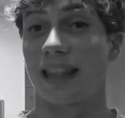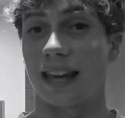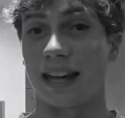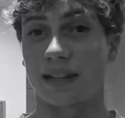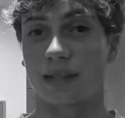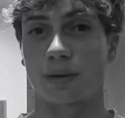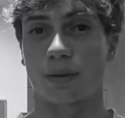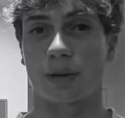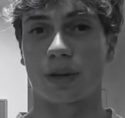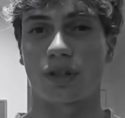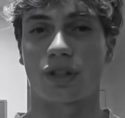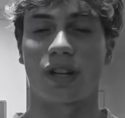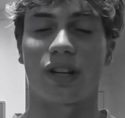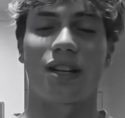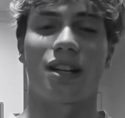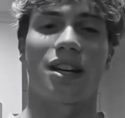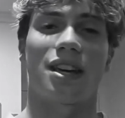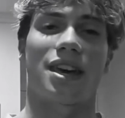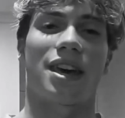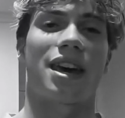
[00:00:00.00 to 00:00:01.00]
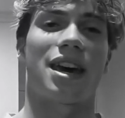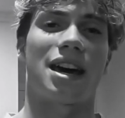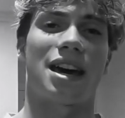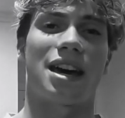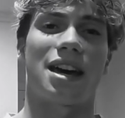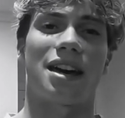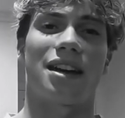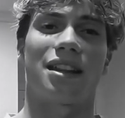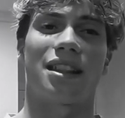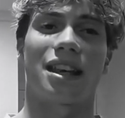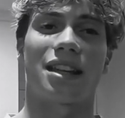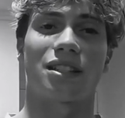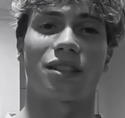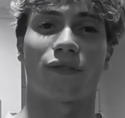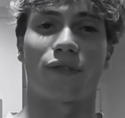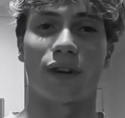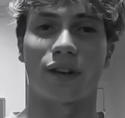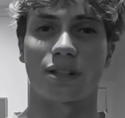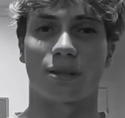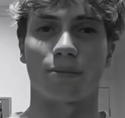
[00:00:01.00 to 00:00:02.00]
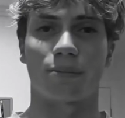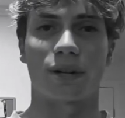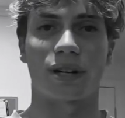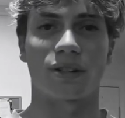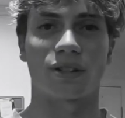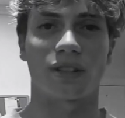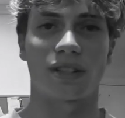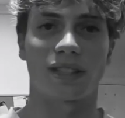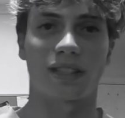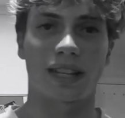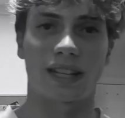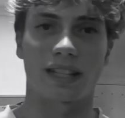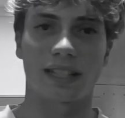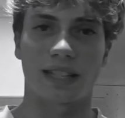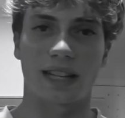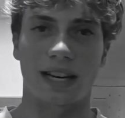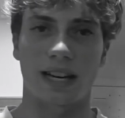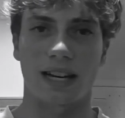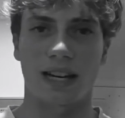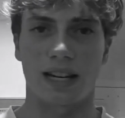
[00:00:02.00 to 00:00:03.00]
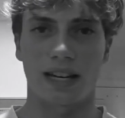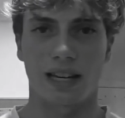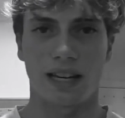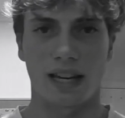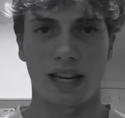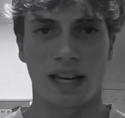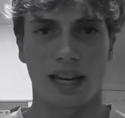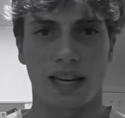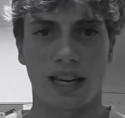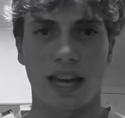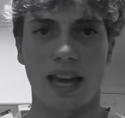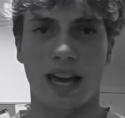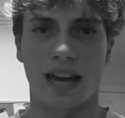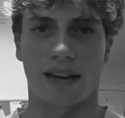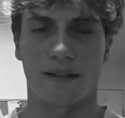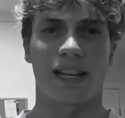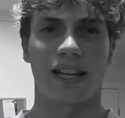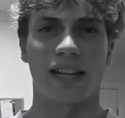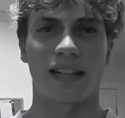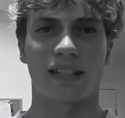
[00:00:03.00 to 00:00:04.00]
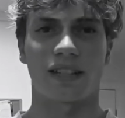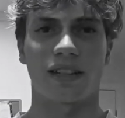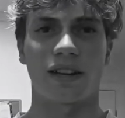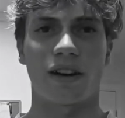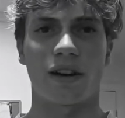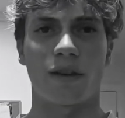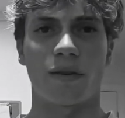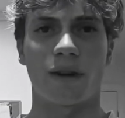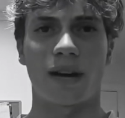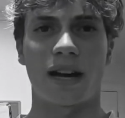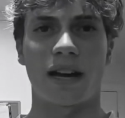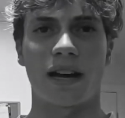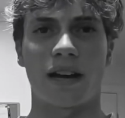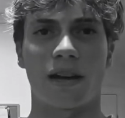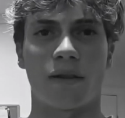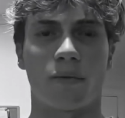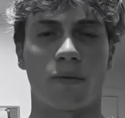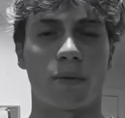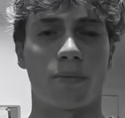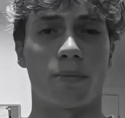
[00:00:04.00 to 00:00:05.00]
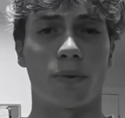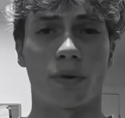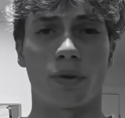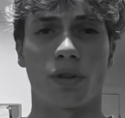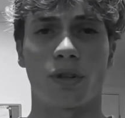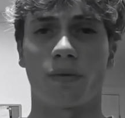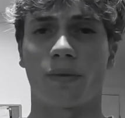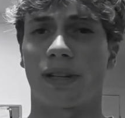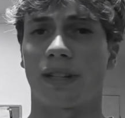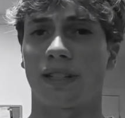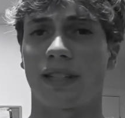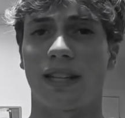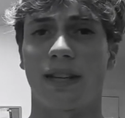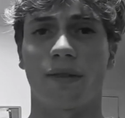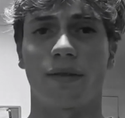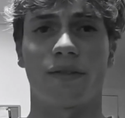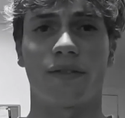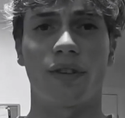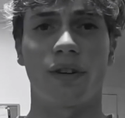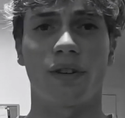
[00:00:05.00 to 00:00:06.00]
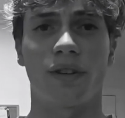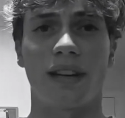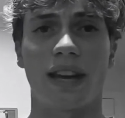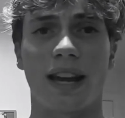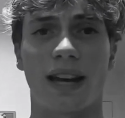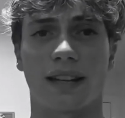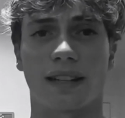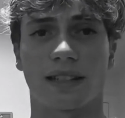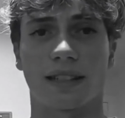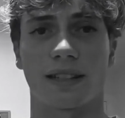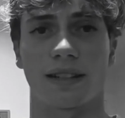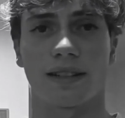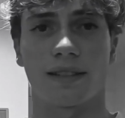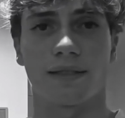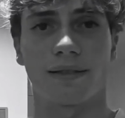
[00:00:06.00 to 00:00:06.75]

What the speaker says: Thanks for watching, that's the first impressions, and yeah, let us know what board you want to see reviewed next.